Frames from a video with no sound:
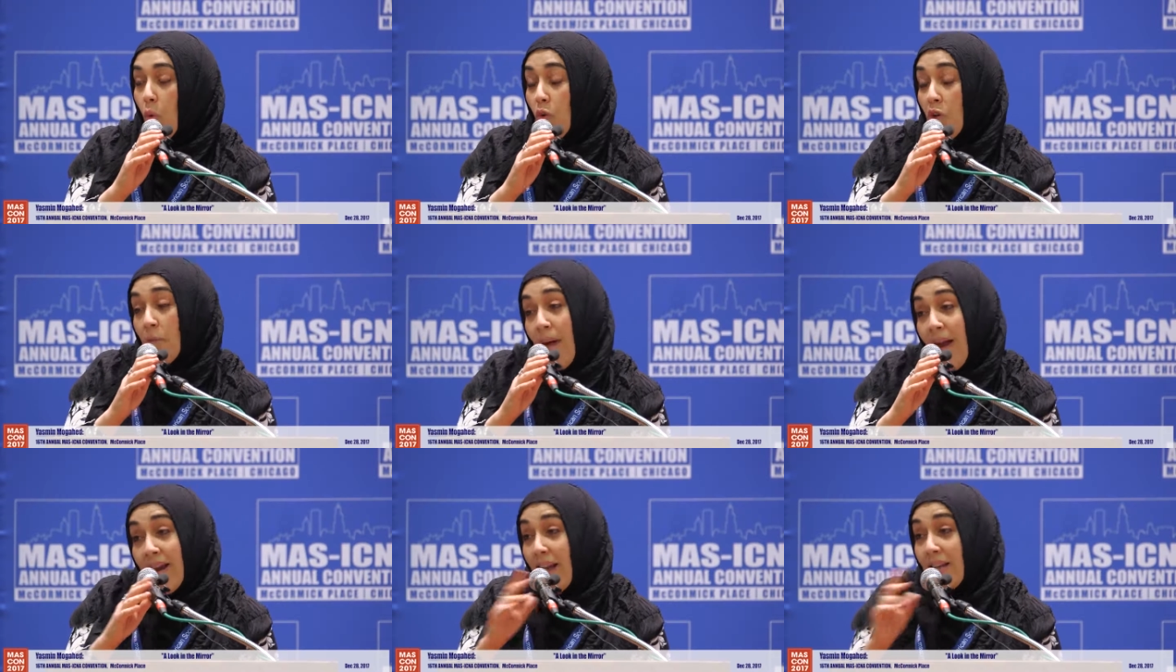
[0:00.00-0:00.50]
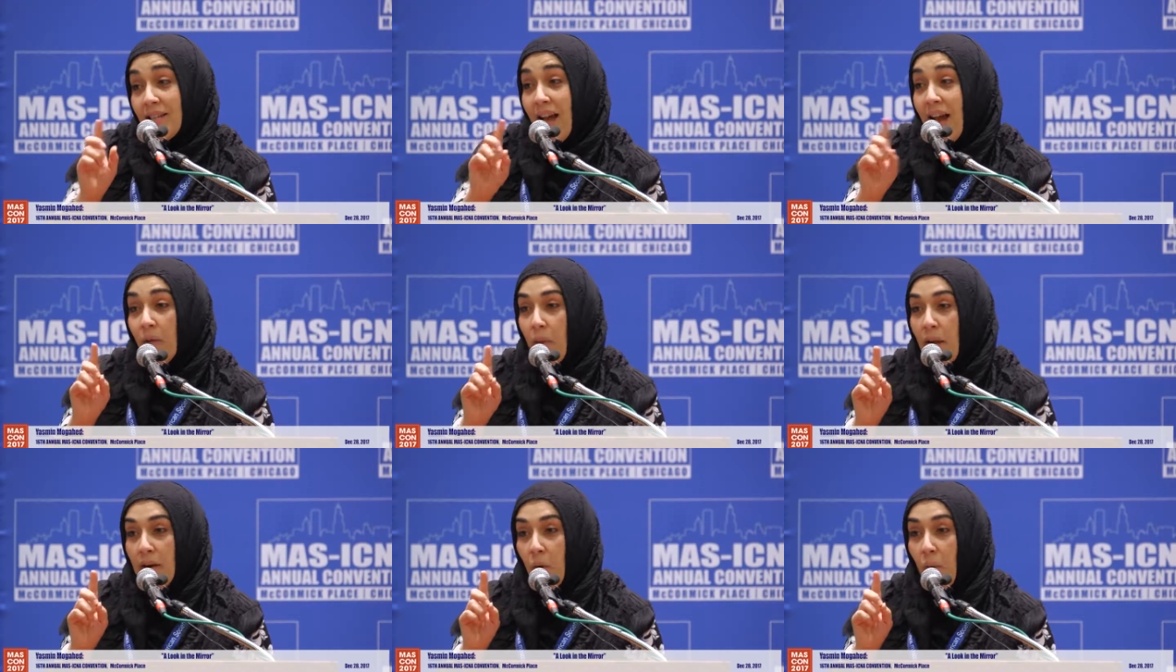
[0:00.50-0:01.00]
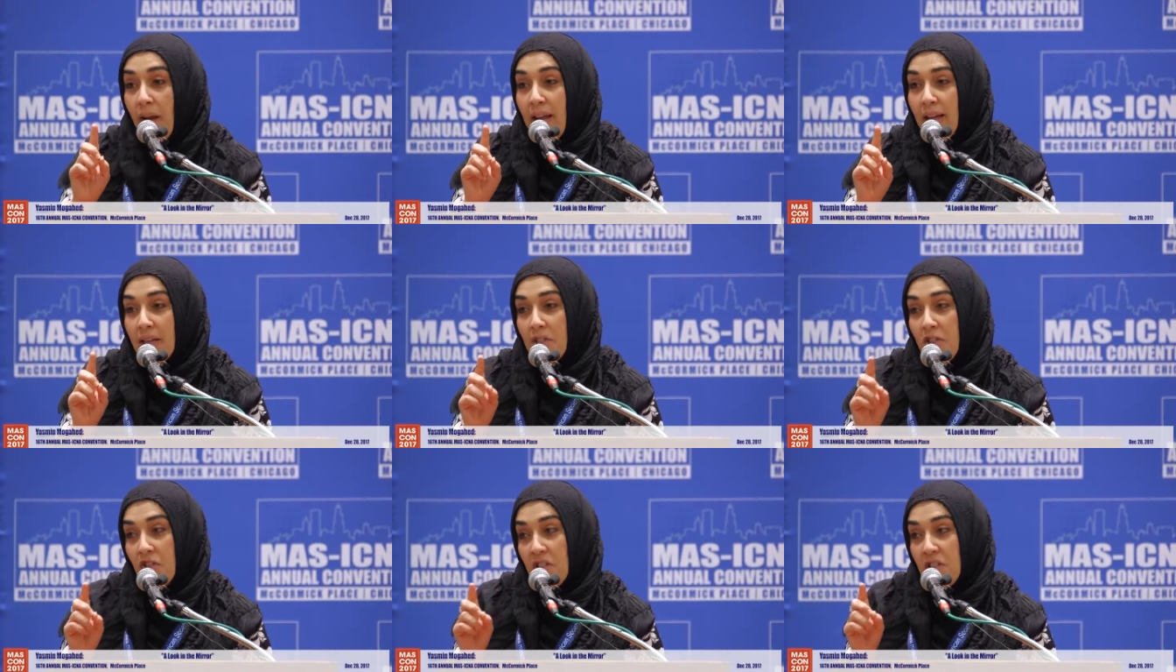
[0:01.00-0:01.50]
You might not die right away
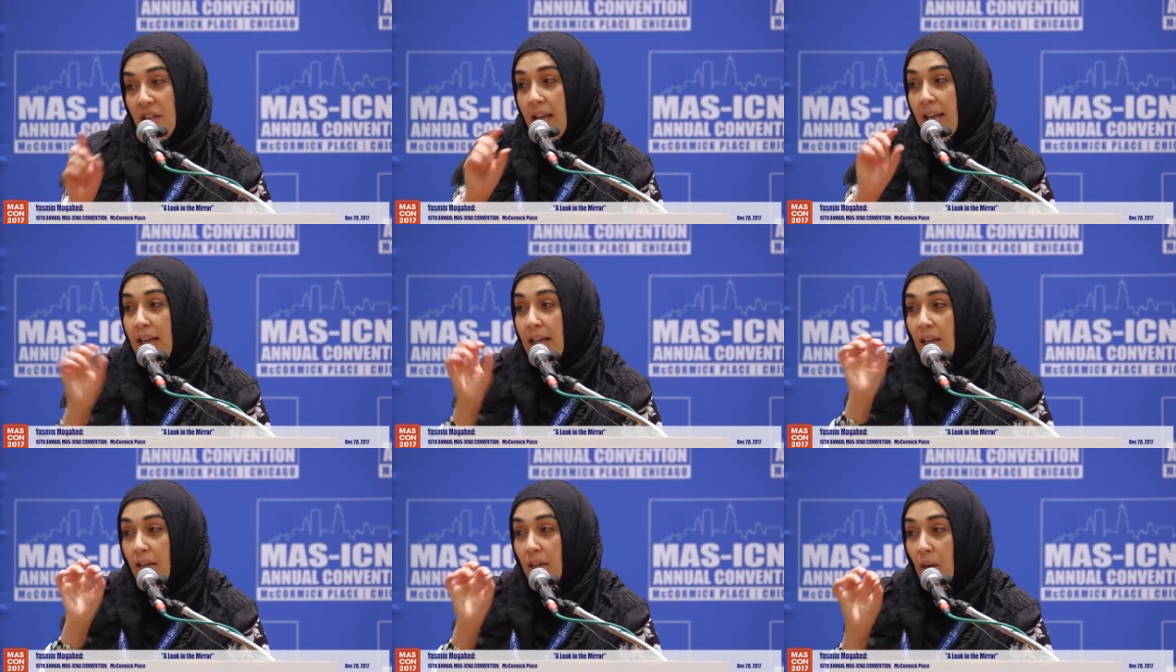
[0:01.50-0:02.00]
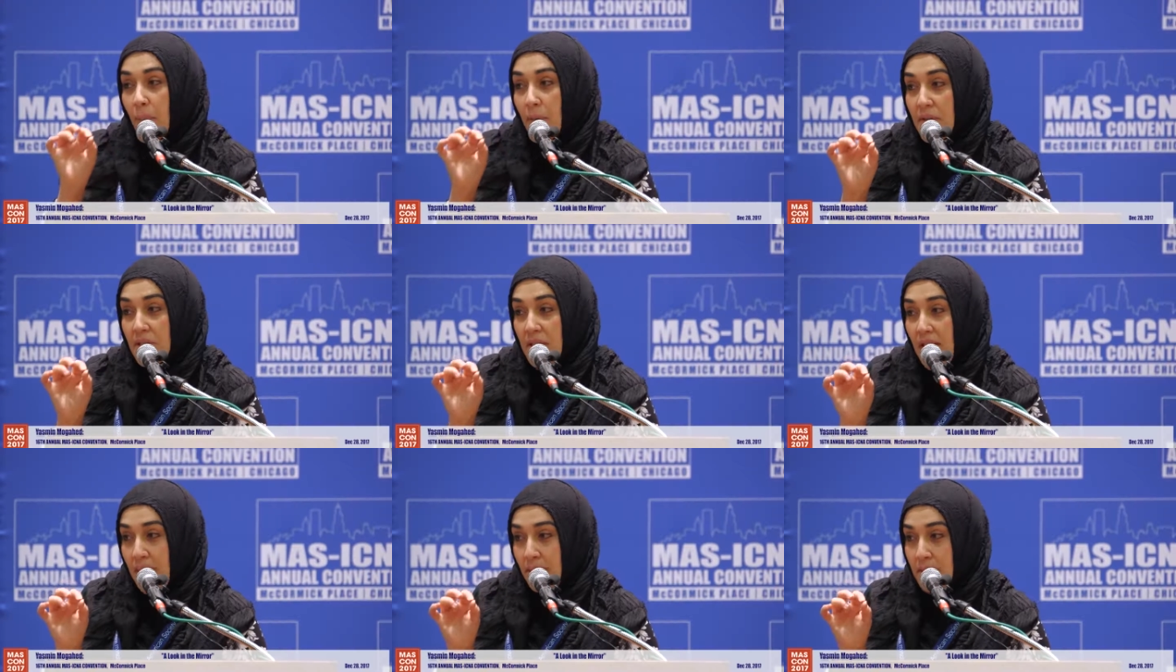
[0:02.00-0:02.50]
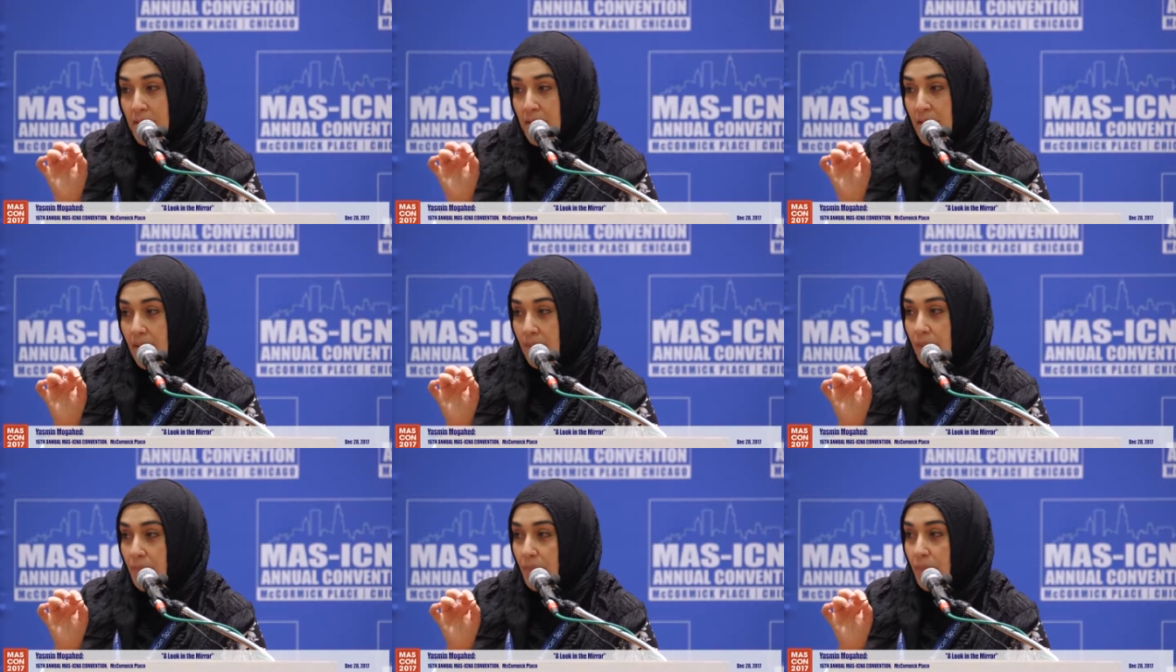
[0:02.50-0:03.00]
because you're just taking a couple sips.